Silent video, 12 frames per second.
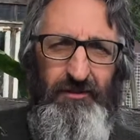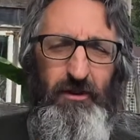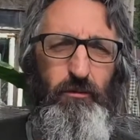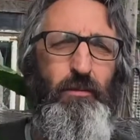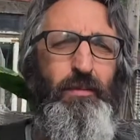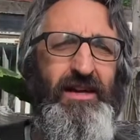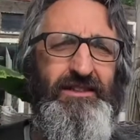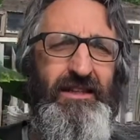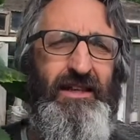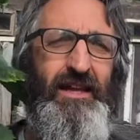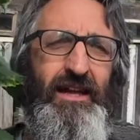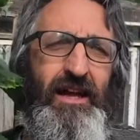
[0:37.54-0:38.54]
uh, well,
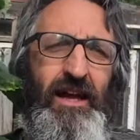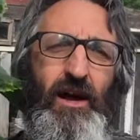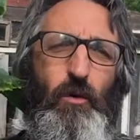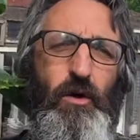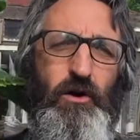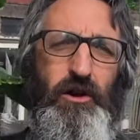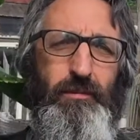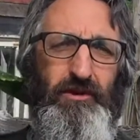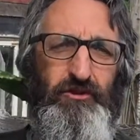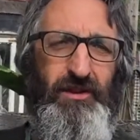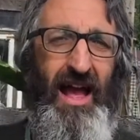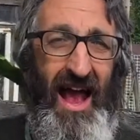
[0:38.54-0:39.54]
basically, we're going to measure
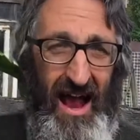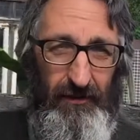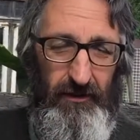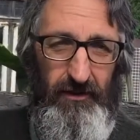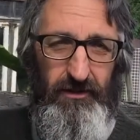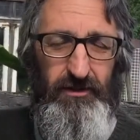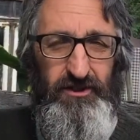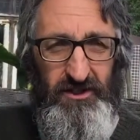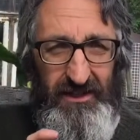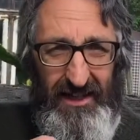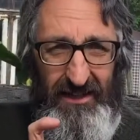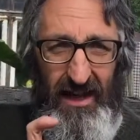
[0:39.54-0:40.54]
the head, the
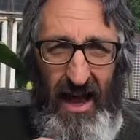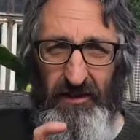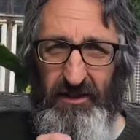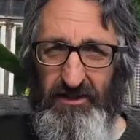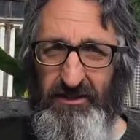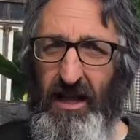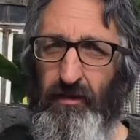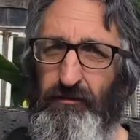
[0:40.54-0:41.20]
seed head itself.